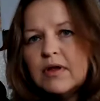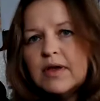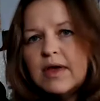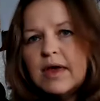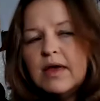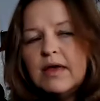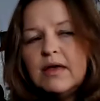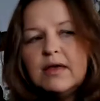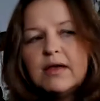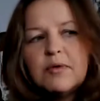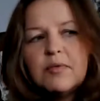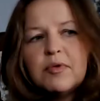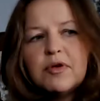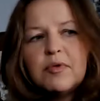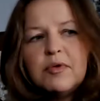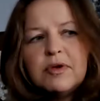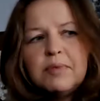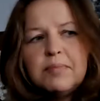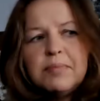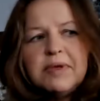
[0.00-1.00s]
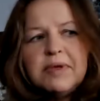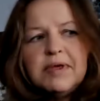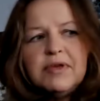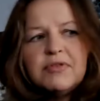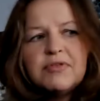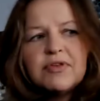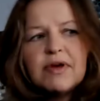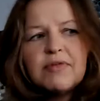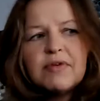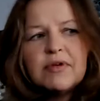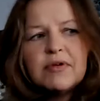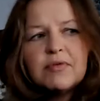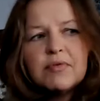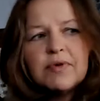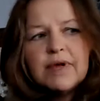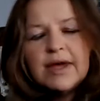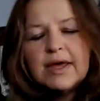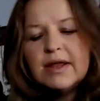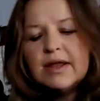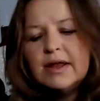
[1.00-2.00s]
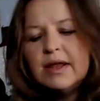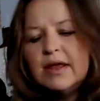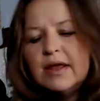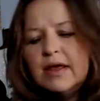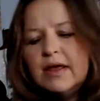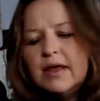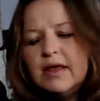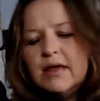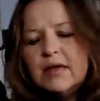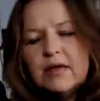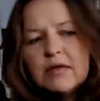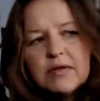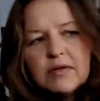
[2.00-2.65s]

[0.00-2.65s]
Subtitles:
Okay, now we're going to B7. Ready?